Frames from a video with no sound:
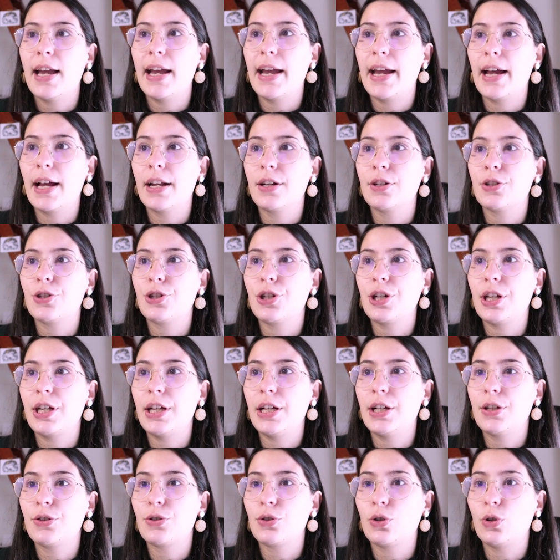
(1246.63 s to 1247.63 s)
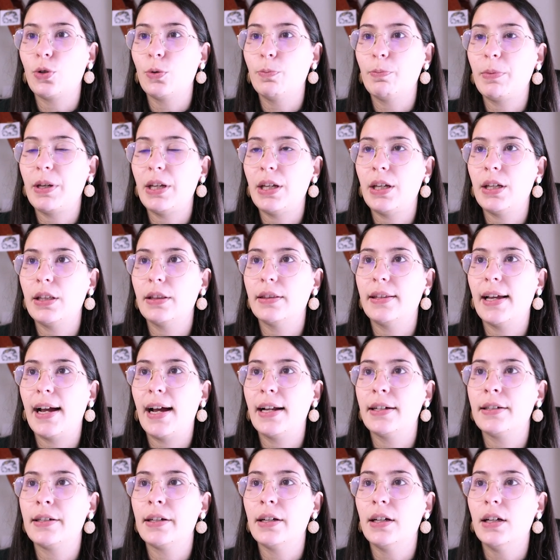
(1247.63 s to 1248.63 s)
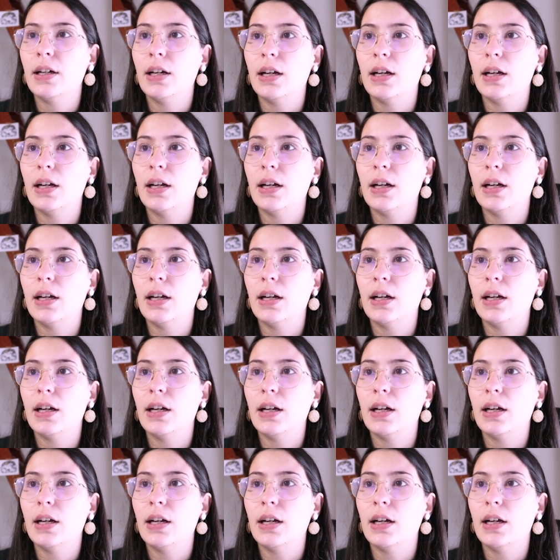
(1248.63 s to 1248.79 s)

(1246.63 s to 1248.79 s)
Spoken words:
and she told me that